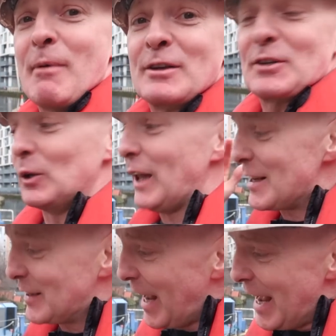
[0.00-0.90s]
So
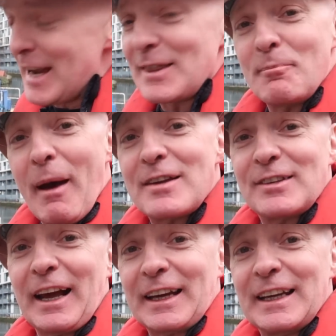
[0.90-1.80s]
let's get in the base
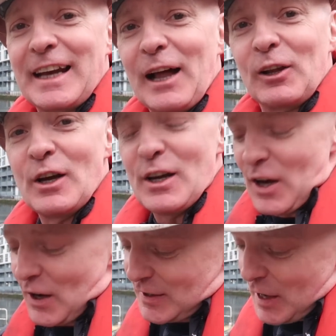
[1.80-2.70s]
of that canal
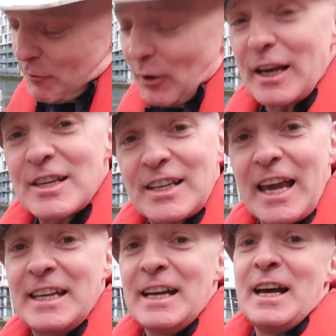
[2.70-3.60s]
and see if we can
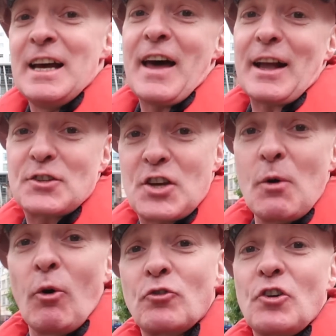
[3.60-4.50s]
see that
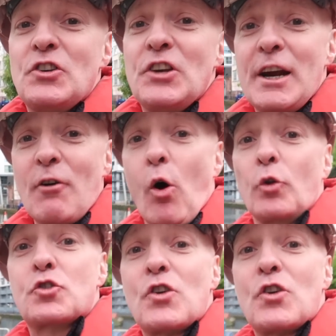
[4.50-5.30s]
200-year-old